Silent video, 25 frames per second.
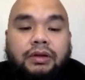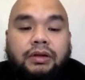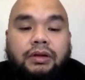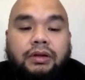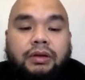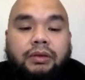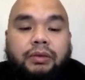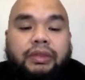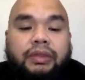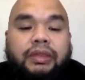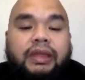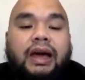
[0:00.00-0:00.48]

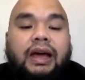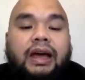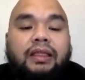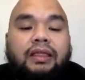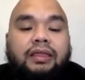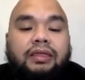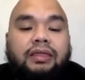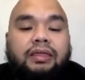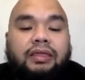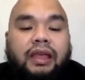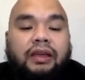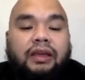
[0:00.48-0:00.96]
With
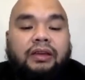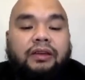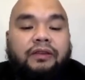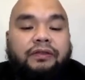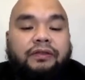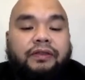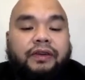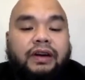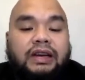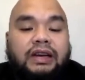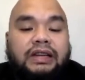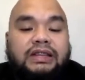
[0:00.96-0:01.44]
that, thank you
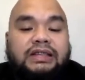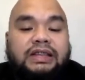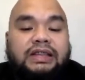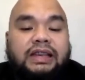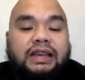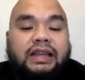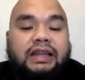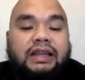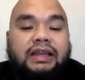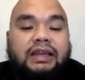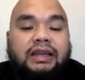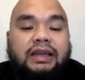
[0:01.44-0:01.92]
for
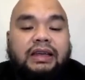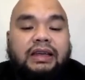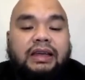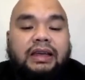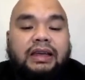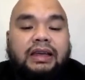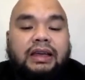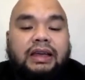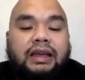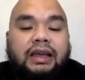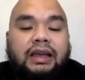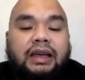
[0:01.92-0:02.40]
listening
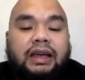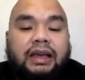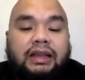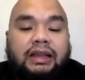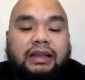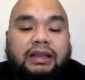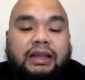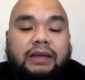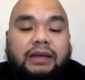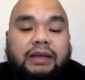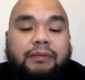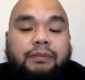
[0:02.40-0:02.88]

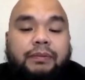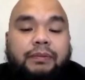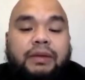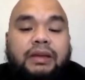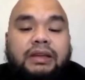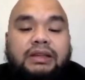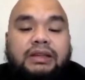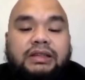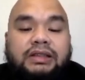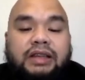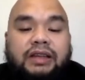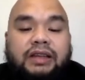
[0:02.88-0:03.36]
and keep
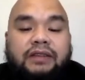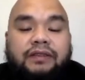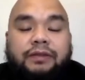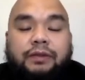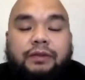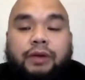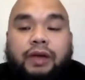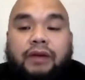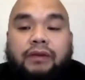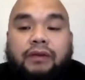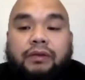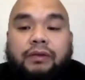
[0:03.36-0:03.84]
safe
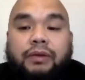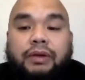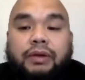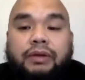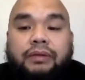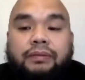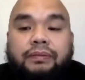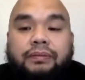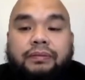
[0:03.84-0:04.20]
to everyone.